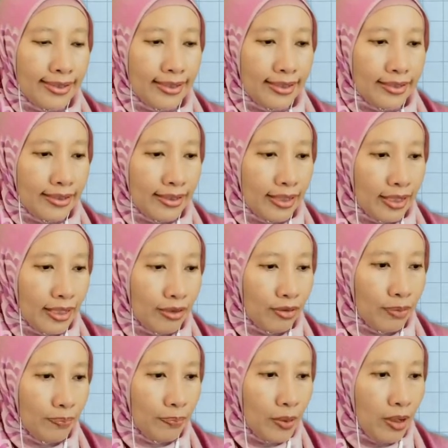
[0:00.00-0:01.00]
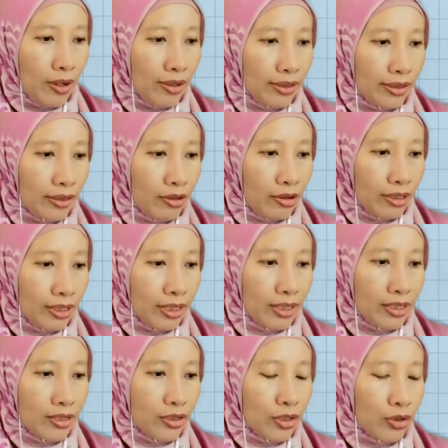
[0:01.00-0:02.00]
Then we plot
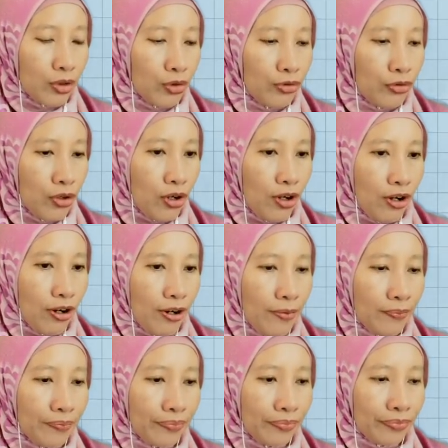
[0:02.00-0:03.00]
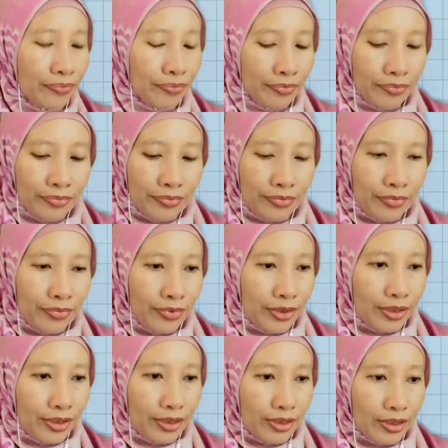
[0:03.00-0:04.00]
coordinate 0, 4.
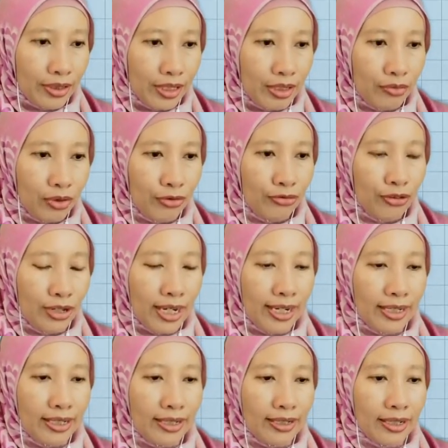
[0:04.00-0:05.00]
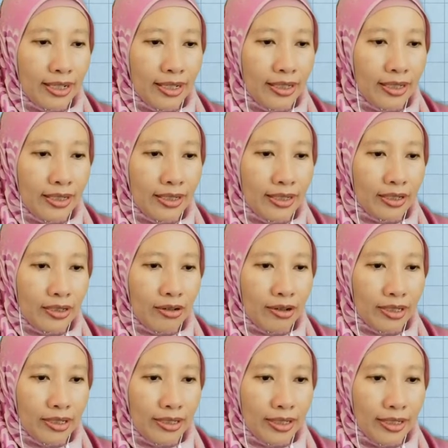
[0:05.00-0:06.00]
And we find another
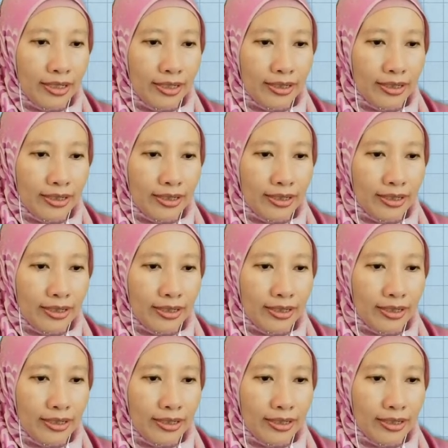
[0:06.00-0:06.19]
coordinate.